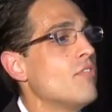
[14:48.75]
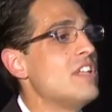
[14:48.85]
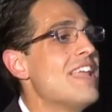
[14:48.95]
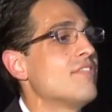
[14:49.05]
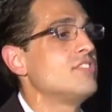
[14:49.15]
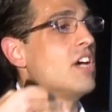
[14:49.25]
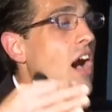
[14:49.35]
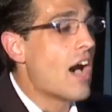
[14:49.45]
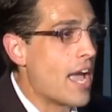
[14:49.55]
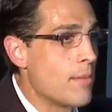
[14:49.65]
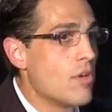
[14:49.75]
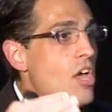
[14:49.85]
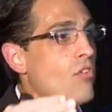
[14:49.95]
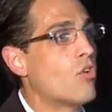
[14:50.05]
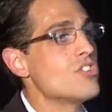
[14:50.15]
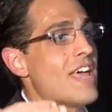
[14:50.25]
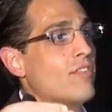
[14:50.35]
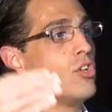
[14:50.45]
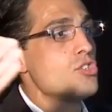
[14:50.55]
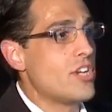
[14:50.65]
enough time for his
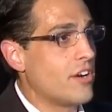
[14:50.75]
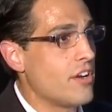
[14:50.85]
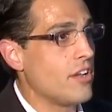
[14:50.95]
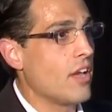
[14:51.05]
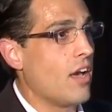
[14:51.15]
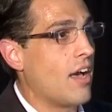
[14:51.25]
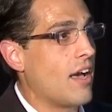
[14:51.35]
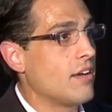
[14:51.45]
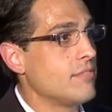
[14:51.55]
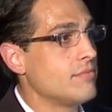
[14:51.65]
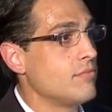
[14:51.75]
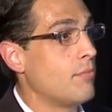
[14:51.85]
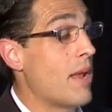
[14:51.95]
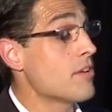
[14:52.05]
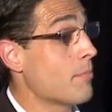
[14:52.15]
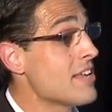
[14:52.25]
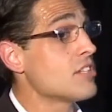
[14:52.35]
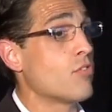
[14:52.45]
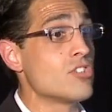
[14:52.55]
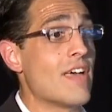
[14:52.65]
evolutionary,
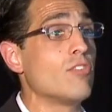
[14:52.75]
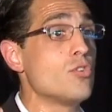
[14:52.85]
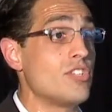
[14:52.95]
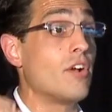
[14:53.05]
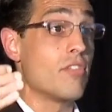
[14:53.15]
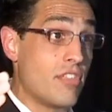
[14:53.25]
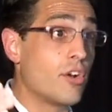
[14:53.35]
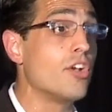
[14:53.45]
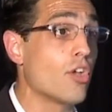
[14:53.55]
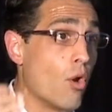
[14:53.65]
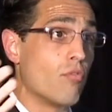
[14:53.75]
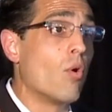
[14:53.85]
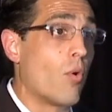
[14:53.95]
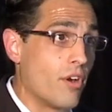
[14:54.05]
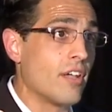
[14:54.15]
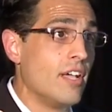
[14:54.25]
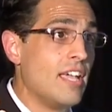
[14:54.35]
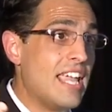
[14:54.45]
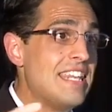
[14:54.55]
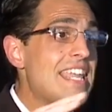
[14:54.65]
basically for his evolutionary theory to go forward.
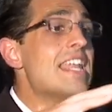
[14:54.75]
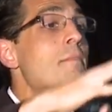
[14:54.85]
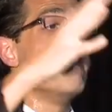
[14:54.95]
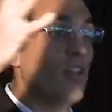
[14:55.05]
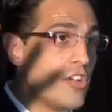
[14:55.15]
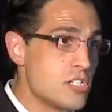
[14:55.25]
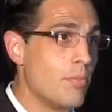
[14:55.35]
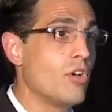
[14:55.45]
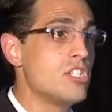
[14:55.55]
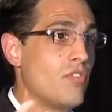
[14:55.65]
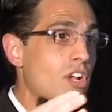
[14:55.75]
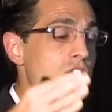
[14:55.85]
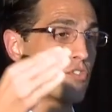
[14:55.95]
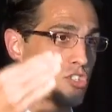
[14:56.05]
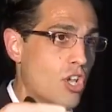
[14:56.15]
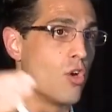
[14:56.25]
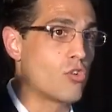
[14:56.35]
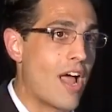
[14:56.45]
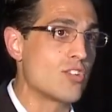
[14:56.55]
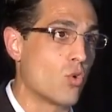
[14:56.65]
He needed millions and billions of years for slow,
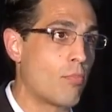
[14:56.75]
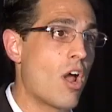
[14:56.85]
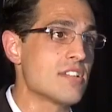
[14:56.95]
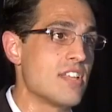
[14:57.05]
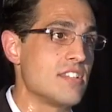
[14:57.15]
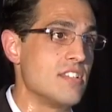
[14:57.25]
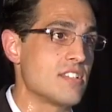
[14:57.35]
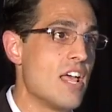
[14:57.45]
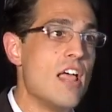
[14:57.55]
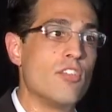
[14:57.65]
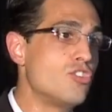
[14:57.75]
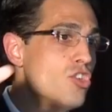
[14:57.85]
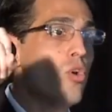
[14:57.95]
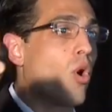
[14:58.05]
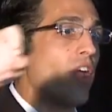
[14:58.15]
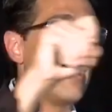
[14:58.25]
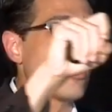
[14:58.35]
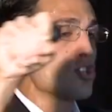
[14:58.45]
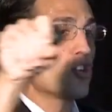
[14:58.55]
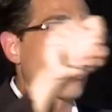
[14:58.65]
gradual processes. The two are
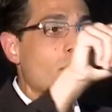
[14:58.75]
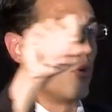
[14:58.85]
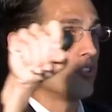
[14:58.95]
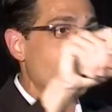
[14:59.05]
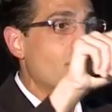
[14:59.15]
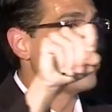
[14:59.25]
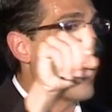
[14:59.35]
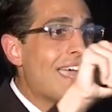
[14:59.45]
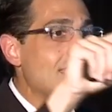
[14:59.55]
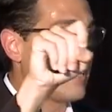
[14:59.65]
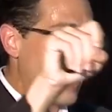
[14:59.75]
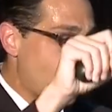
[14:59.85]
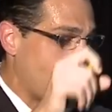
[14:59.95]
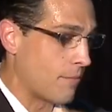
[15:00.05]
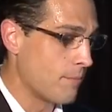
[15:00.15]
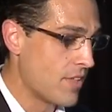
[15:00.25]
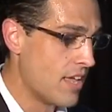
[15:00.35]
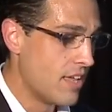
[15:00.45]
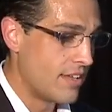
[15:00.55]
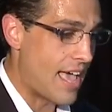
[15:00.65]
inextricable. They're tied together.
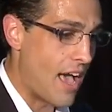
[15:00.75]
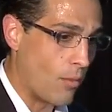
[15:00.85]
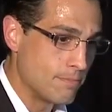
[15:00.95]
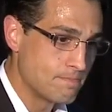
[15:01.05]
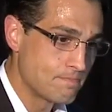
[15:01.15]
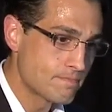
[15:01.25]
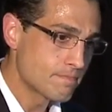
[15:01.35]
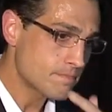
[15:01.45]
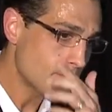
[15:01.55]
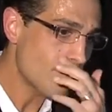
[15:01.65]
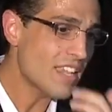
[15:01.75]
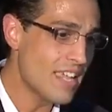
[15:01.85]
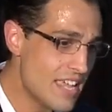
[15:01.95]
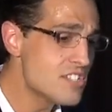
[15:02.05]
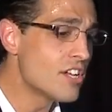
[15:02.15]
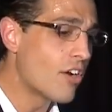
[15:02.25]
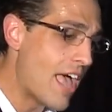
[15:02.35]
Now, is there